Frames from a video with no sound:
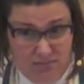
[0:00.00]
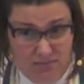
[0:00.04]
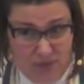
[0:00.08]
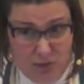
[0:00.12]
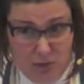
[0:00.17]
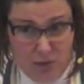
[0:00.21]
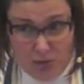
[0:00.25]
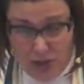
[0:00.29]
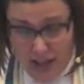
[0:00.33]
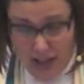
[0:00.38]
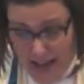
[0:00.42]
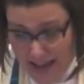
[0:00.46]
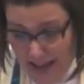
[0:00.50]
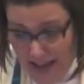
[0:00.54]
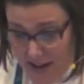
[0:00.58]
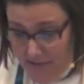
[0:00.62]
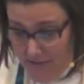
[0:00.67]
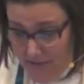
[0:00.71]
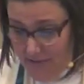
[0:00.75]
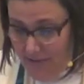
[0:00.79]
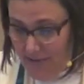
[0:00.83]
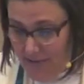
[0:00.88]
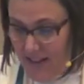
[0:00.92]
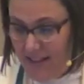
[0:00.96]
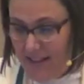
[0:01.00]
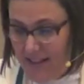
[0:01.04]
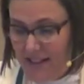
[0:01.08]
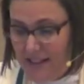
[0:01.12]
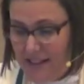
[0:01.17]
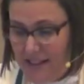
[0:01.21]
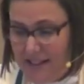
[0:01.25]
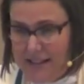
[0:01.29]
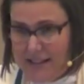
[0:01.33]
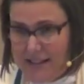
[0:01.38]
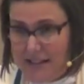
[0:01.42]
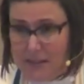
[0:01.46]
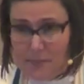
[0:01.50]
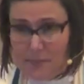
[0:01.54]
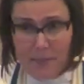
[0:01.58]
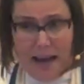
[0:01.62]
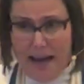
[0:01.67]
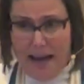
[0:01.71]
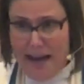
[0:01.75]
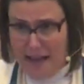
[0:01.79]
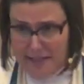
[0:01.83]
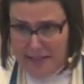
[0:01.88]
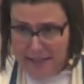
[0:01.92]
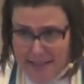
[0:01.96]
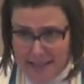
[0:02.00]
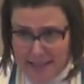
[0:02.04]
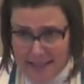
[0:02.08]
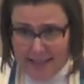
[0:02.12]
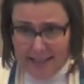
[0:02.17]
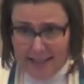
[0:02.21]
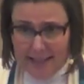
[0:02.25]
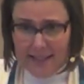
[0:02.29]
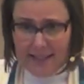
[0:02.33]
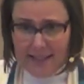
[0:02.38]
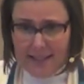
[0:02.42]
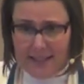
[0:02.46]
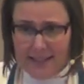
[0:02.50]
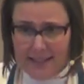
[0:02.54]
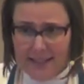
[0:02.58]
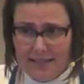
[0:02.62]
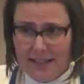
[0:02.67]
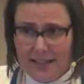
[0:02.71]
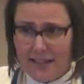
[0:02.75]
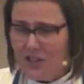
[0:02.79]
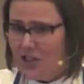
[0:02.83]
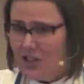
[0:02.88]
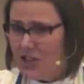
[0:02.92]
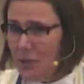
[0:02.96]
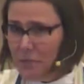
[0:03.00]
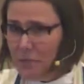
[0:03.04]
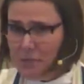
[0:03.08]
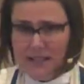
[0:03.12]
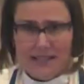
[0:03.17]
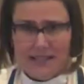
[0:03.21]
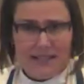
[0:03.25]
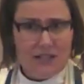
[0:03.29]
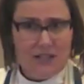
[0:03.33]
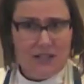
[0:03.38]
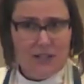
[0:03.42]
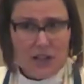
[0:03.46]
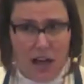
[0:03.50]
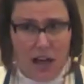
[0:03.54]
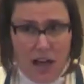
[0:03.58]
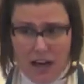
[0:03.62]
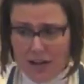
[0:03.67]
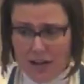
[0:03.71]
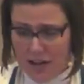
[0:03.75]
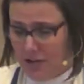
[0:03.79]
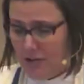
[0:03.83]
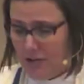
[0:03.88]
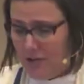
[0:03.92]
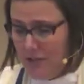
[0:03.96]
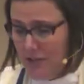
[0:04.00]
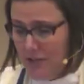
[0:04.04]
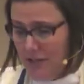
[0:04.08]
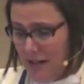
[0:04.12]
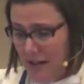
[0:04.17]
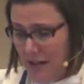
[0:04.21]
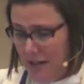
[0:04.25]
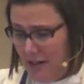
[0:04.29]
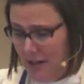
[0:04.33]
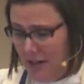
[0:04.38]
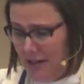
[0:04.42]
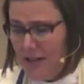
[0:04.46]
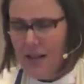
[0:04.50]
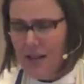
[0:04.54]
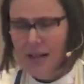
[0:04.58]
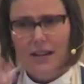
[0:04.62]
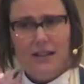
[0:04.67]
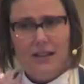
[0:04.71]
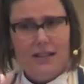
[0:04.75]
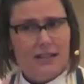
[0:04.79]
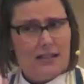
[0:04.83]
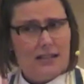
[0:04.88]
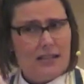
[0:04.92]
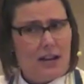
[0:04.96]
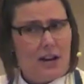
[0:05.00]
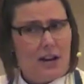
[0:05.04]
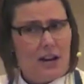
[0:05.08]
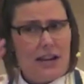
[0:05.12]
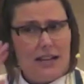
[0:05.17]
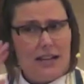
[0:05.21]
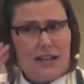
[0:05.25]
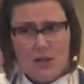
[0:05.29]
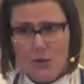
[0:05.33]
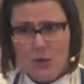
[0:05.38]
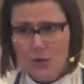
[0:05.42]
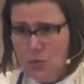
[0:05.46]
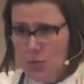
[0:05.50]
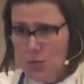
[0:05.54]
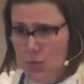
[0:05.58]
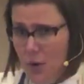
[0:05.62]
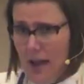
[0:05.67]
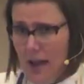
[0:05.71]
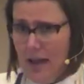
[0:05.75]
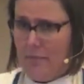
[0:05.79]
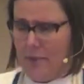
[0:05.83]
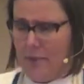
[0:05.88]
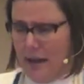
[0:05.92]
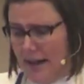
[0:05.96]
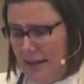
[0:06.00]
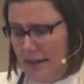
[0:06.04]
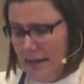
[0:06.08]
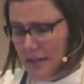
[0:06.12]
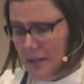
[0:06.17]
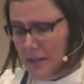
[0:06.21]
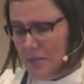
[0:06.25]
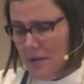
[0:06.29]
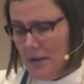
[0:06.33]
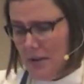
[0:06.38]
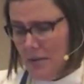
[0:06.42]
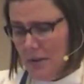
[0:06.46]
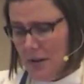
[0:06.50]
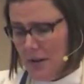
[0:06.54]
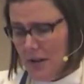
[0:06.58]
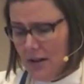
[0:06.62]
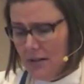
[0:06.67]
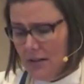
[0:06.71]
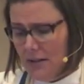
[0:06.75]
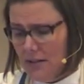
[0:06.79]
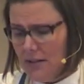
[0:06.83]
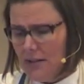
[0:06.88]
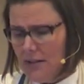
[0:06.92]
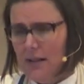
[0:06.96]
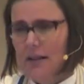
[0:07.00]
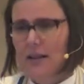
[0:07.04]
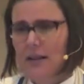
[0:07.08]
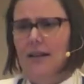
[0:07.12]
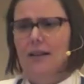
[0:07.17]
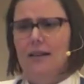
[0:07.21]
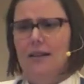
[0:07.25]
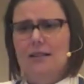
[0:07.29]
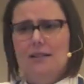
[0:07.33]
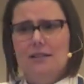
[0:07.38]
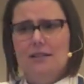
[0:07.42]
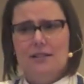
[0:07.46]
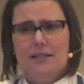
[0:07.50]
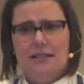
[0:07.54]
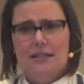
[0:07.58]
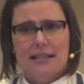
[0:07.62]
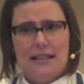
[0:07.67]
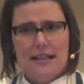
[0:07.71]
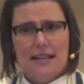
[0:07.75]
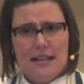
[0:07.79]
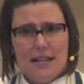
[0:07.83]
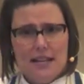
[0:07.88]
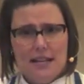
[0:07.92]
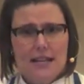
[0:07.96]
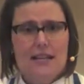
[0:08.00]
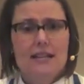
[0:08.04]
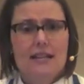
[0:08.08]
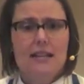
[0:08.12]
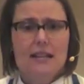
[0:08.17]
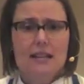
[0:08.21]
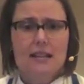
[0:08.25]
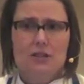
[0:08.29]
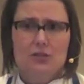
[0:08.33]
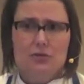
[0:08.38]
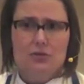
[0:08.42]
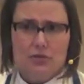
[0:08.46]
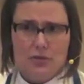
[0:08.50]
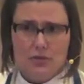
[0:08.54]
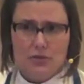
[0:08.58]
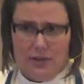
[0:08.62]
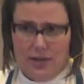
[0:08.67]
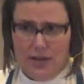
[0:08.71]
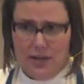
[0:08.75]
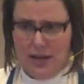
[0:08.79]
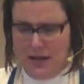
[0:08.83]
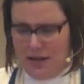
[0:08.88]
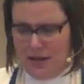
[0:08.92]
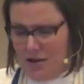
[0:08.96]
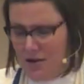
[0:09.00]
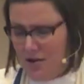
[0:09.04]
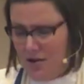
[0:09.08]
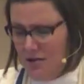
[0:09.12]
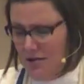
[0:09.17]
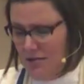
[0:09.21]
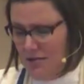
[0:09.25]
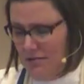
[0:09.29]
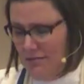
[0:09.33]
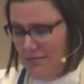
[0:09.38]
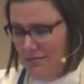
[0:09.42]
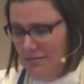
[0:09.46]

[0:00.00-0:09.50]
new life has passed. That ship has long ago sailed. Sarah is way past menopause. There is incongruity here.